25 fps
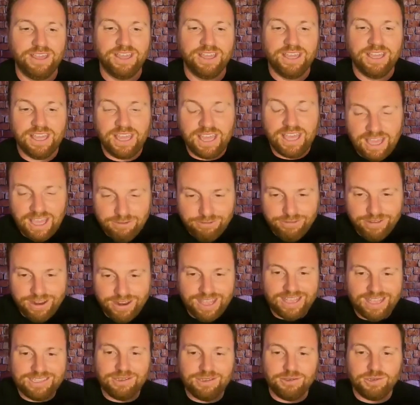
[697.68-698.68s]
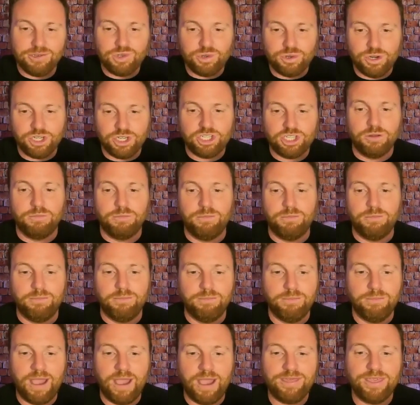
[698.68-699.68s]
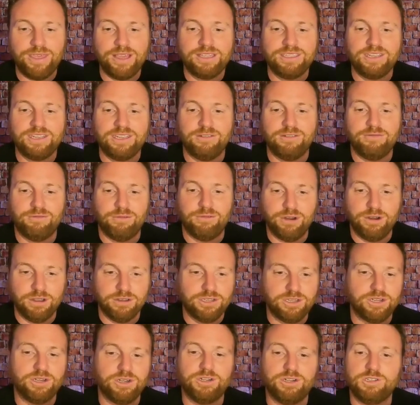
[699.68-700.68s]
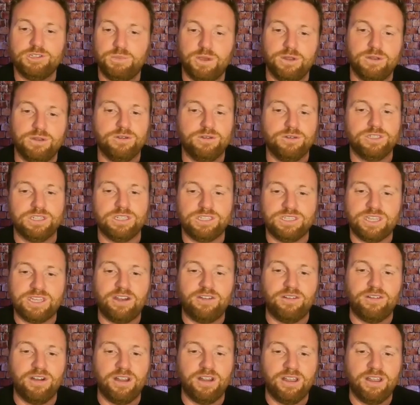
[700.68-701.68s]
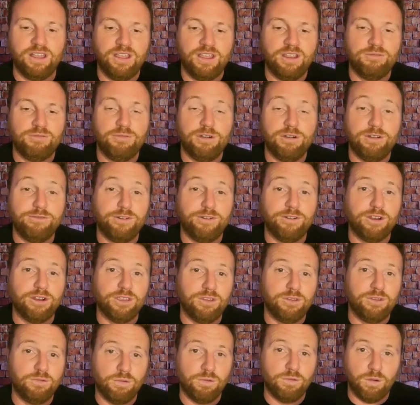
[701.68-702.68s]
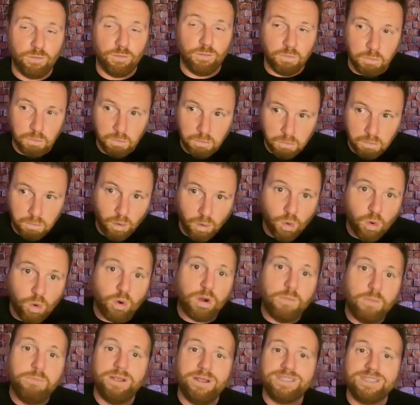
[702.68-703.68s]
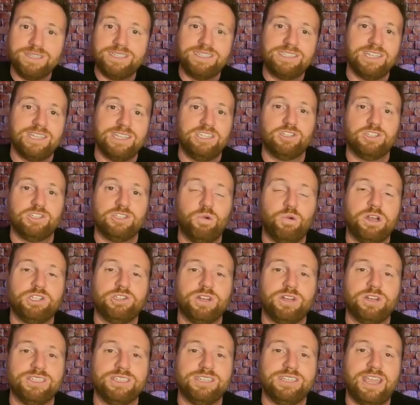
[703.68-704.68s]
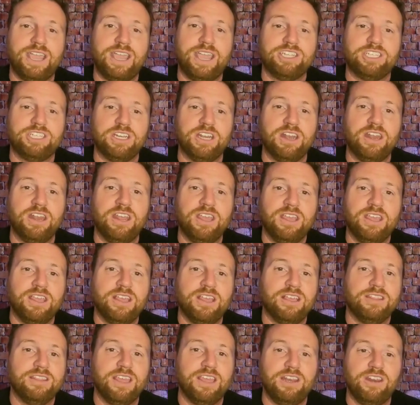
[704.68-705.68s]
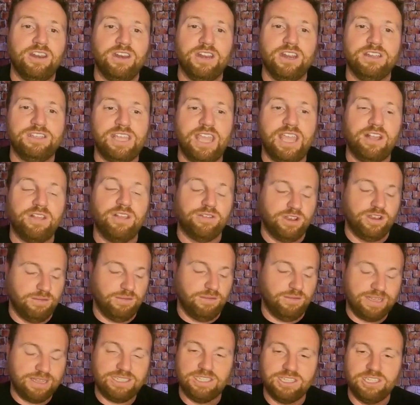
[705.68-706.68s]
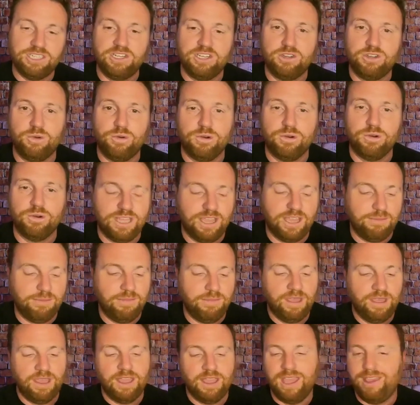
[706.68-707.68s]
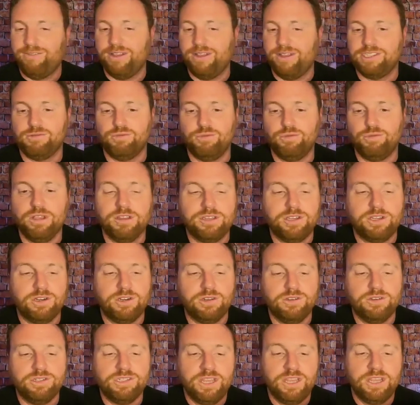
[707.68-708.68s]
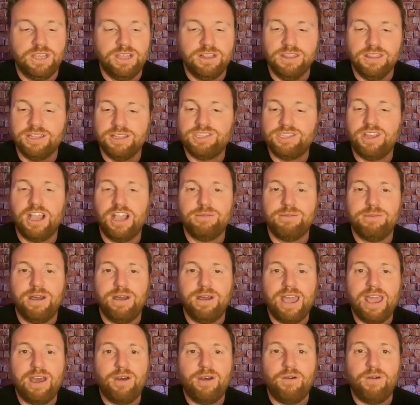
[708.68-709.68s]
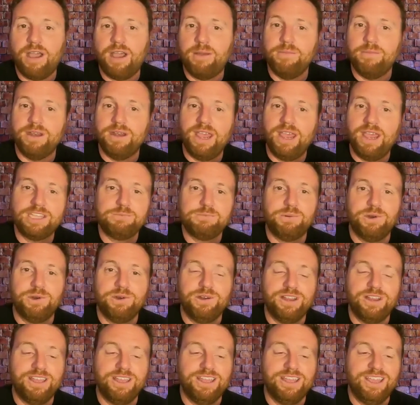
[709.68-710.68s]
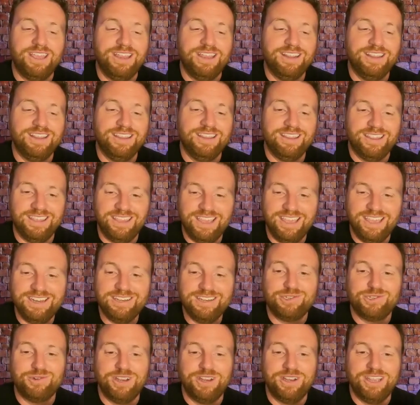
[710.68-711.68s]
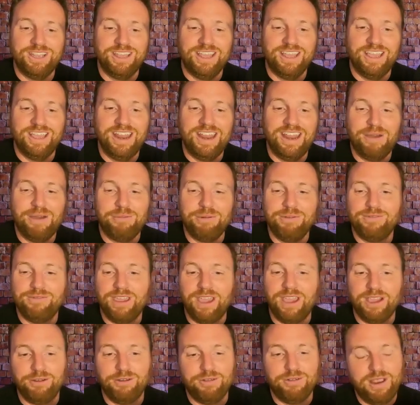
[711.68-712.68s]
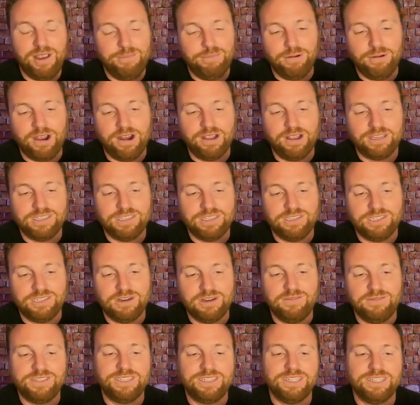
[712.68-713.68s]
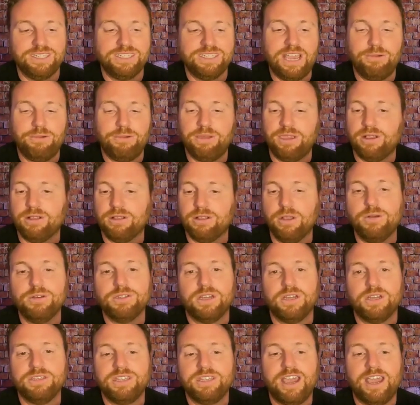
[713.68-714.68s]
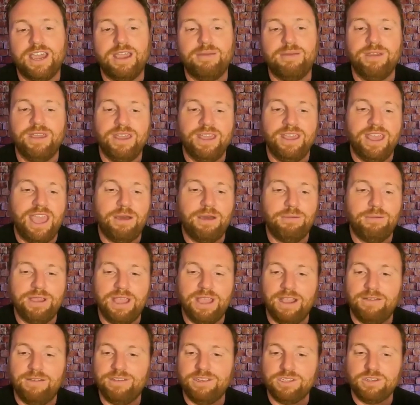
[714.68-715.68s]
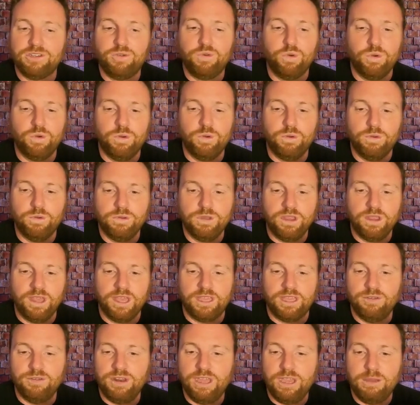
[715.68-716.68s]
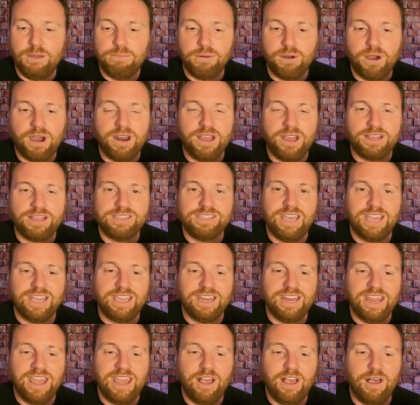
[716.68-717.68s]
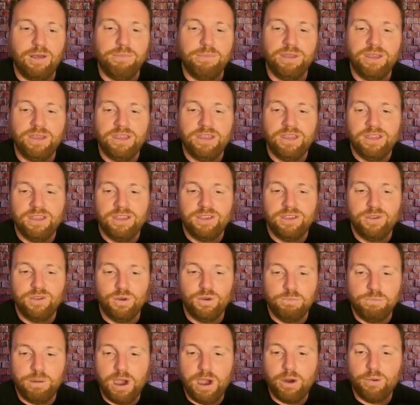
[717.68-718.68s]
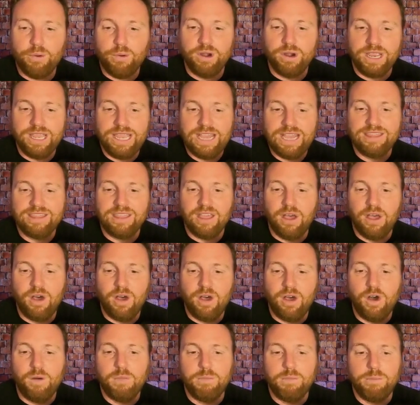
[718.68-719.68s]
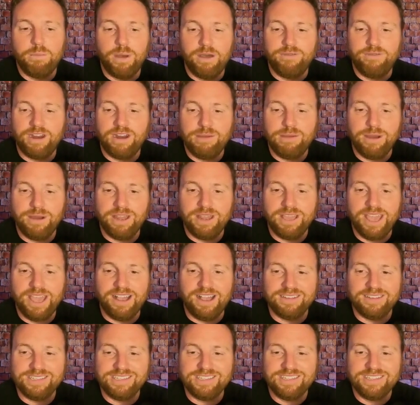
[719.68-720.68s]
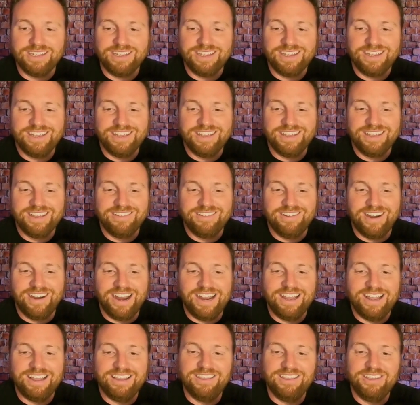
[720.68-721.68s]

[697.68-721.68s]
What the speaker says: If it is those traditional methods of realtors, builders, et cetera, referring you more business than just one transaction, then you need to tailor your messaging towards them. If it's realtors, let's talk about how I'm an expert in the industry and how we've got great products and services, how we close on time, how we have these cool, like unique products that can help your borrower get the home above anybody else, right? You're